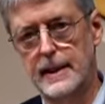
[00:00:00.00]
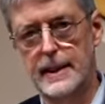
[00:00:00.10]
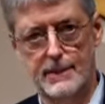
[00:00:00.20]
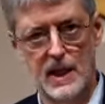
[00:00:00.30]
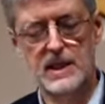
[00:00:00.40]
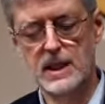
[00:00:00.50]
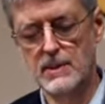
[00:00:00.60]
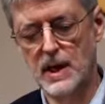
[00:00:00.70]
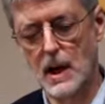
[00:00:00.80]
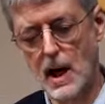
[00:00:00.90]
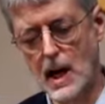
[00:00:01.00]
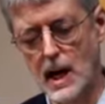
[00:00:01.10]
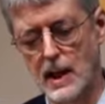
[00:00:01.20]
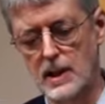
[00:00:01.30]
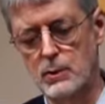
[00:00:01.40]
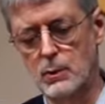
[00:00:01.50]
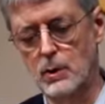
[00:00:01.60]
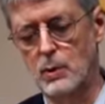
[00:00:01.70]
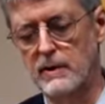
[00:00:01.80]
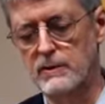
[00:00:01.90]
And that might seem at odds
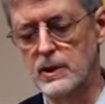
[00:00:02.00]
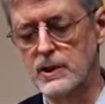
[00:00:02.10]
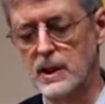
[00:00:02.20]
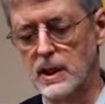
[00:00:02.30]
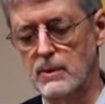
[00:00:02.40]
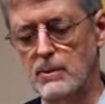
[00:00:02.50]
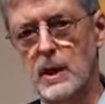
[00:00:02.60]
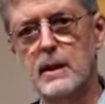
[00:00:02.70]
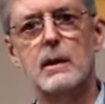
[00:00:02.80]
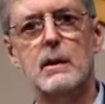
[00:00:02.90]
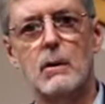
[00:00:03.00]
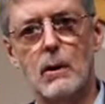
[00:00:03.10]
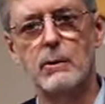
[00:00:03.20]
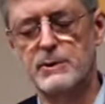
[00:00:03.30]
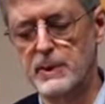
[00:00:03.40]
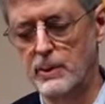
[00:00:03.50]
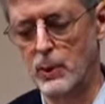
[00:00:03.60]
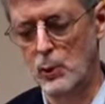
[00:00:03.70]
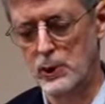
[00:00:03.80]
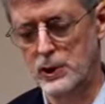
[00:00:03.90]
with what I've just said, but I think there'll always be a
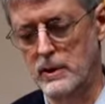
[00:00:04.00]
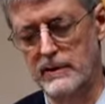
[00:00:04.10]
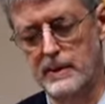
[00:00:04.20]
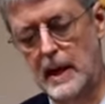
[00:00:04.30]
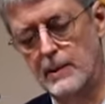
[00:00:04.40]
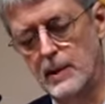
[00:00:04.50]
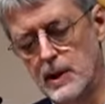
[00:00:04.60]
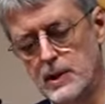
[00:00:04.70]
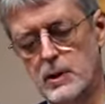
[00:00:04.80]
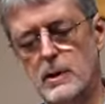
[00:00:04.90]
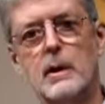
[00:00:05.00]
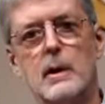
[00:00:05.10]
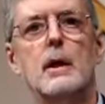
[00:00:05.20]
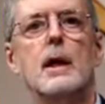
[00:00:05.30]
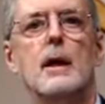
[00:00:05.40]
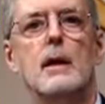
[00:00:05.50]
portion of the population that,